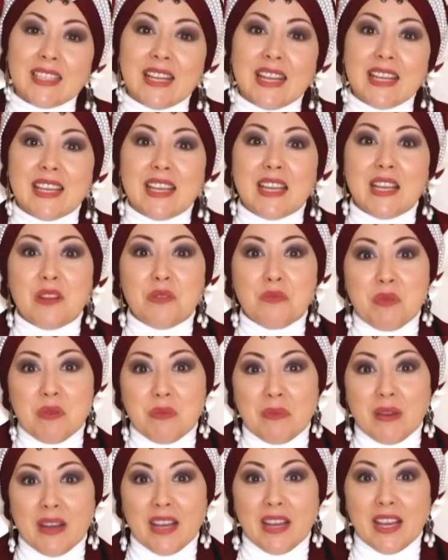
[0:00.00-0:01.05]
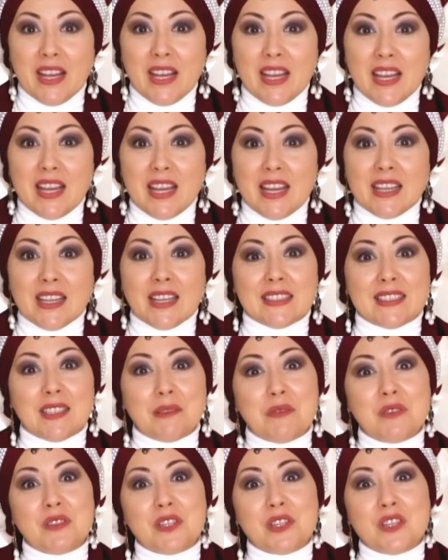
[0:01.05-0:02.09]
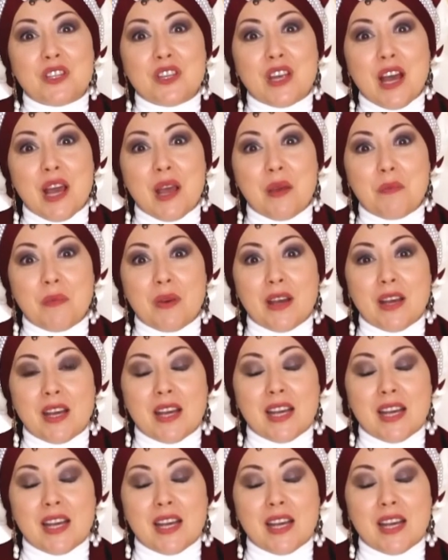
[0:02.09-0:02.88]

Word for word: dearest, beloved friends,